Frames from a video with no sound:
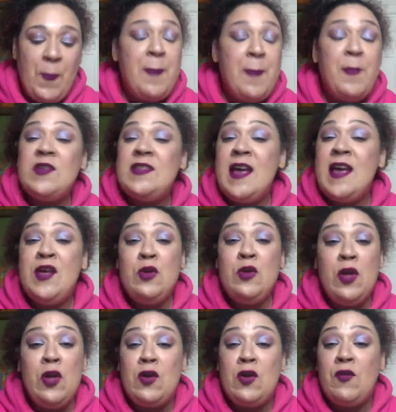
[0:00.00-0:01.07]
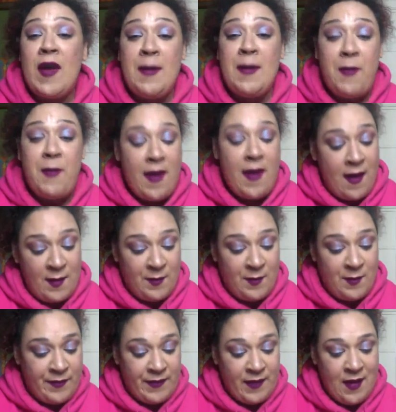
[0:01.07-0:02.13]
people are saying you look great, Pam.